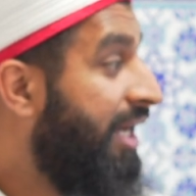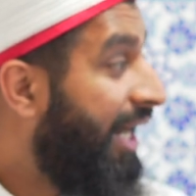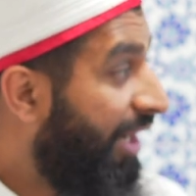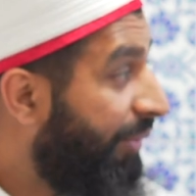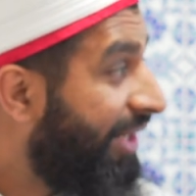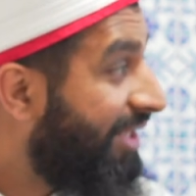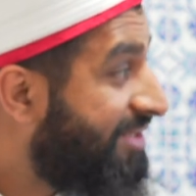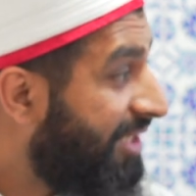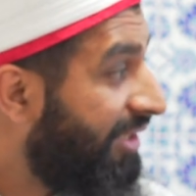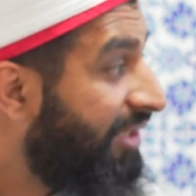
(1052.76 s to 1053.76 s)
I went and
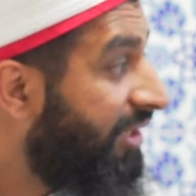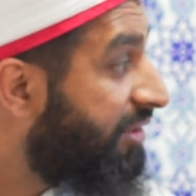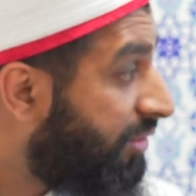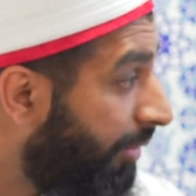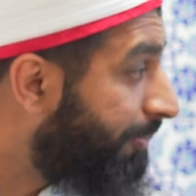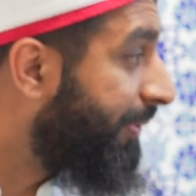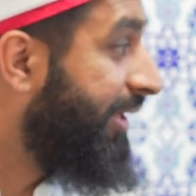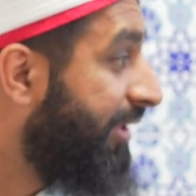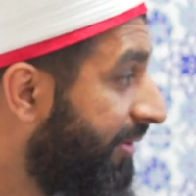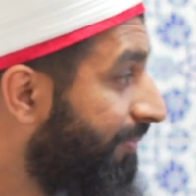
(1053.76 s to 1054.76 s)
sat in his
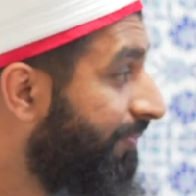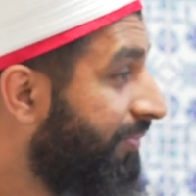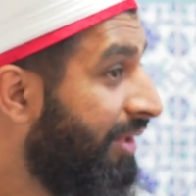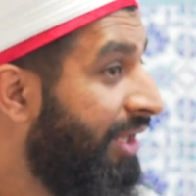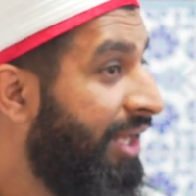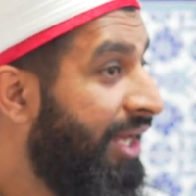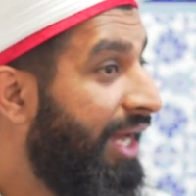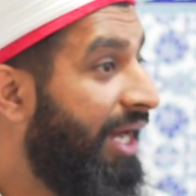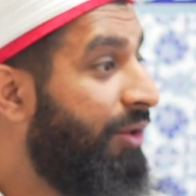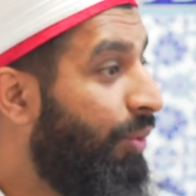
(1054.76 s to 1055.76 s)
company.
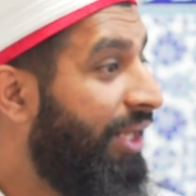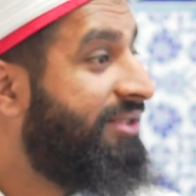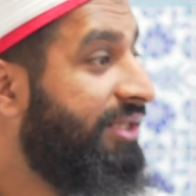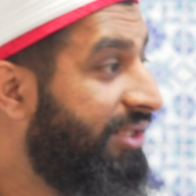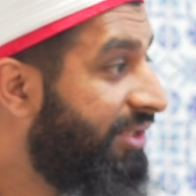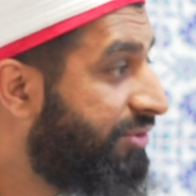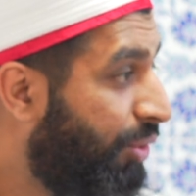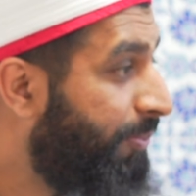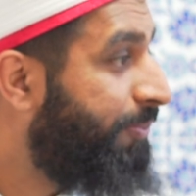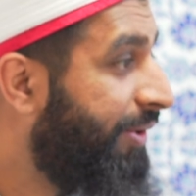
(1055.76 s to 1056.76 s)
And whilst in his
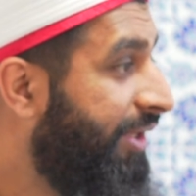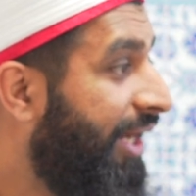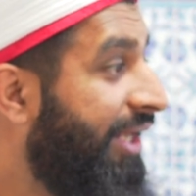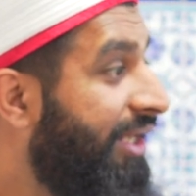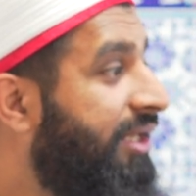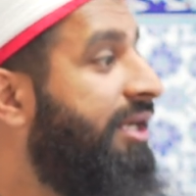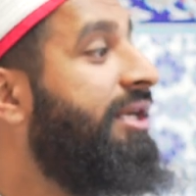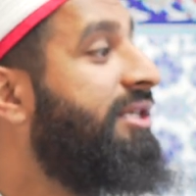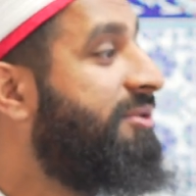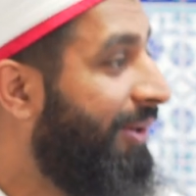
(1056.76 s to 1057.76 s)
company, I
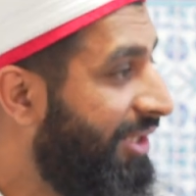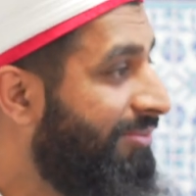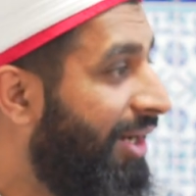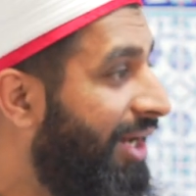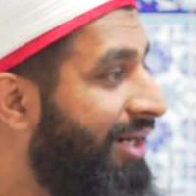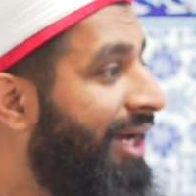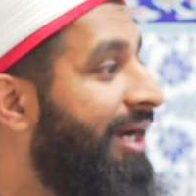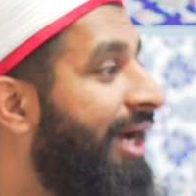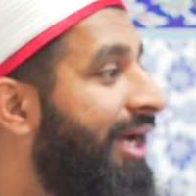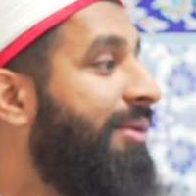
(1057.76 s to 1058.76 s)
increased my iman
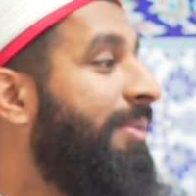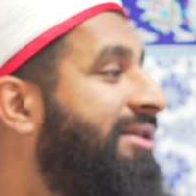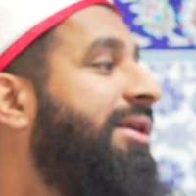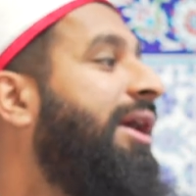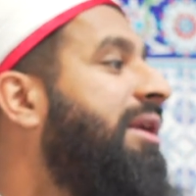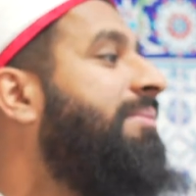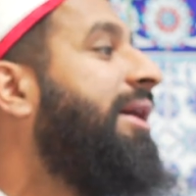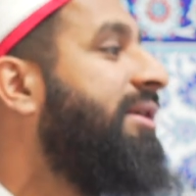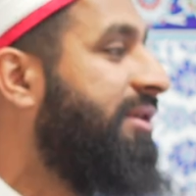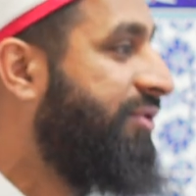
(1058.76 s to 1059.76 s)
and I maintained
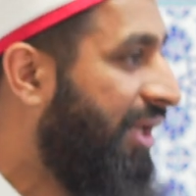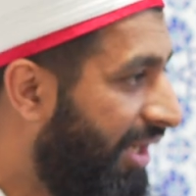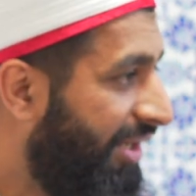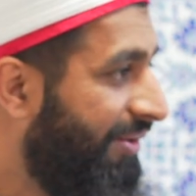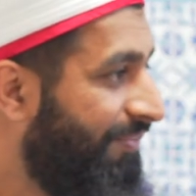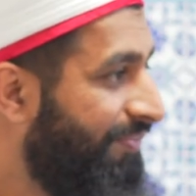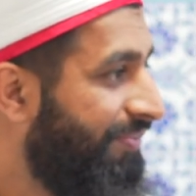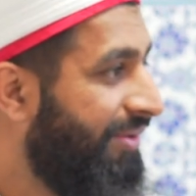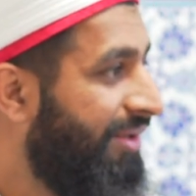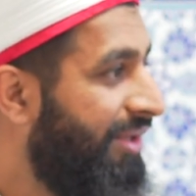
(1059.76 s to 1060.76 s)
my salah.
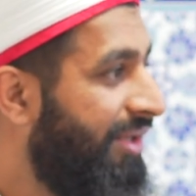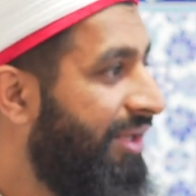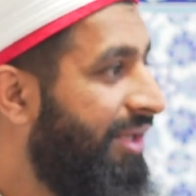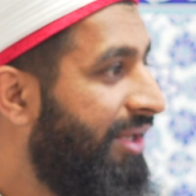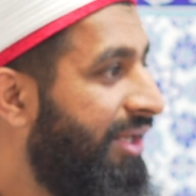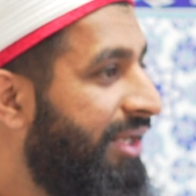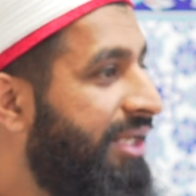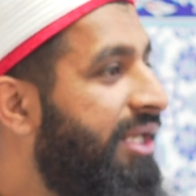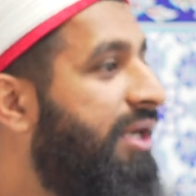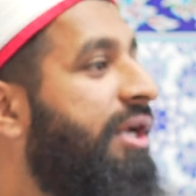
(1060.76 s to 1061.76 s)

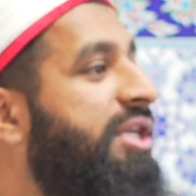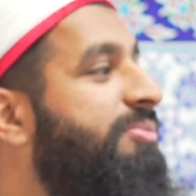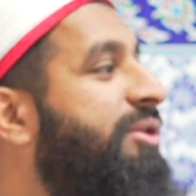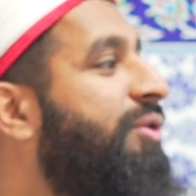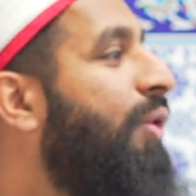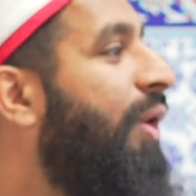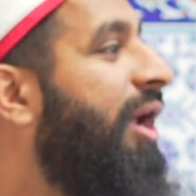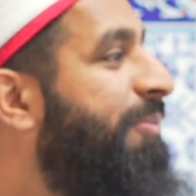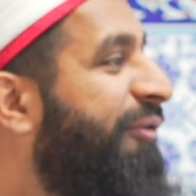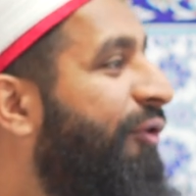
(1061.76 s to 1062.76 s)
He encouraged me to go
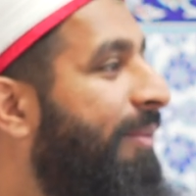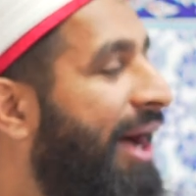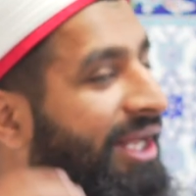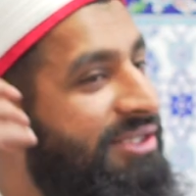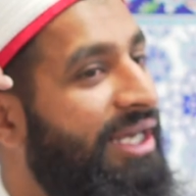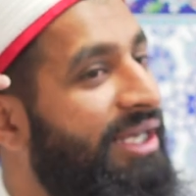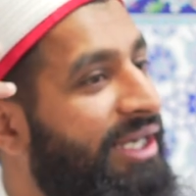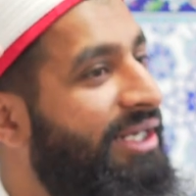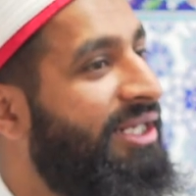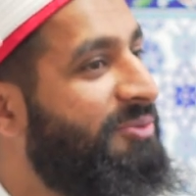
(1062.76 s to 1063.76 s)
and perform Hajj. I
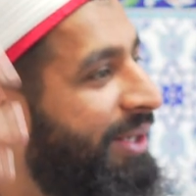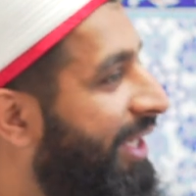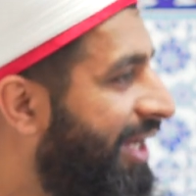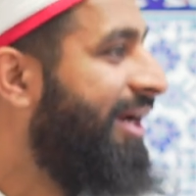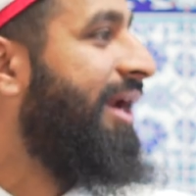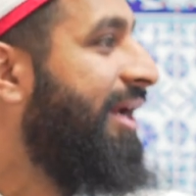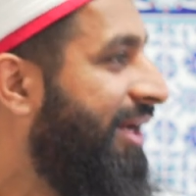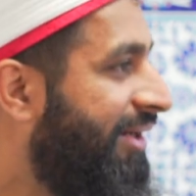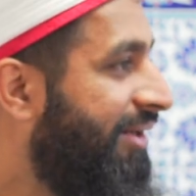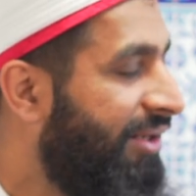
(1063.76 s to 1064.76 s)
heard his bayan and I
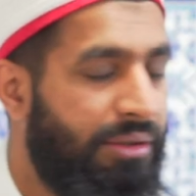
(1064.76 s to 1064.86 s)
did.